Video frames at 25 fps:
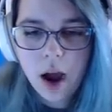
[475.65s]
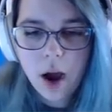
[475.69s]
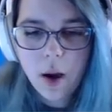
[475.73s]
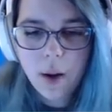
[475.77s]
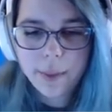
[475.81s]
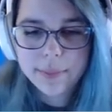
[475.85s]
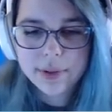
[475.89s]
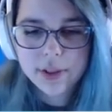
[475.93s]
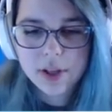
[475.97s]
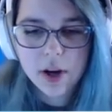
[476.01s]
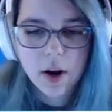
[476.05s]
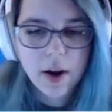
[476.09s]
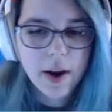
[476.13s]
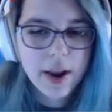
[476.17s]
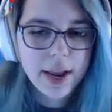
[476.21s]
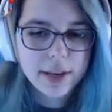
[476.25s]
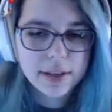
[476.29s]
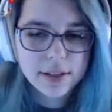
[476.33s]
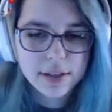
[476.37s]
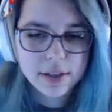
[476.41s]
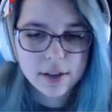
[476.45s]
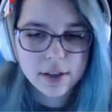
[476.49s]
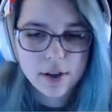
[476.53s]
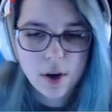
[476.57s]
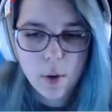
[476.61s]
I'm sorry. I had
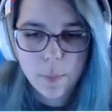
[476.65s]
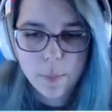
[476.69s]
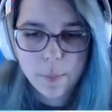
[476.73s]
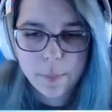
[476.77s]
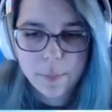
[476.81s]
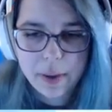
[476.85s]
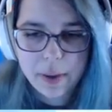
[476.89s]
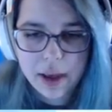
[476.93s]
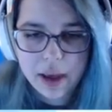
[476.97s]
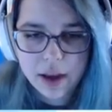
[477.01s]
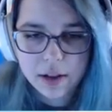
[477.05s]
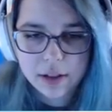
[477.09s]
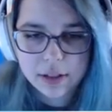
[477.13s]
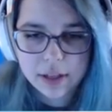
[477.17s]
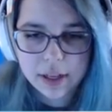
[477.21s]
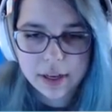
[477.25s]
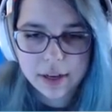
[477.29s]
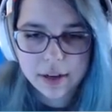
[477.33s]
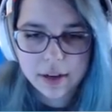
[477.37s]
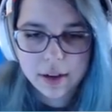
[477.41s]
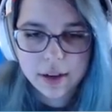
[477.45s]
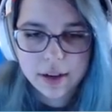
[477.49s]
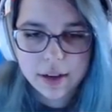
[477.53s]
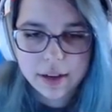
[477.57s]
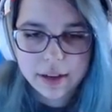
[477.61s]
to go bail and
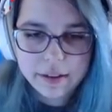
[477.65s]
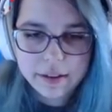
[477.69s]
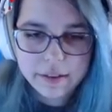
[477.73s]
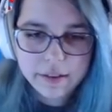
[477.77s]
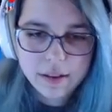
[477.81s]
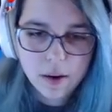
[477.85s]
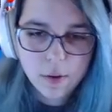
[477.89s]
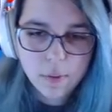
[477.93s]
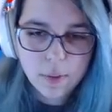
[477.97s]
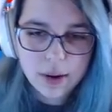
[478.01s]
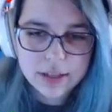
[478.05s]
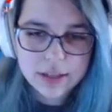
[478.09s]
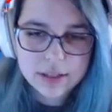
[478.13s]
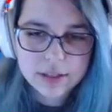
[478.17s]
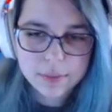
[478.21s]
arrest some